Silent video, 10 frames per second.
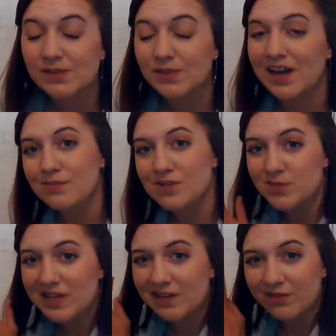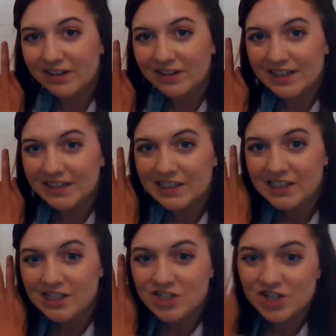but I'm just being very
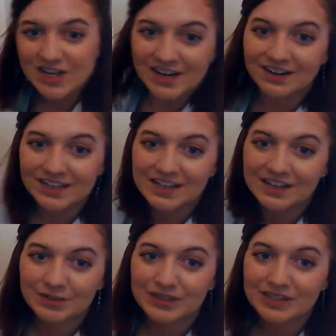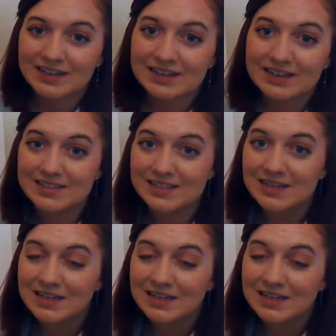generic here because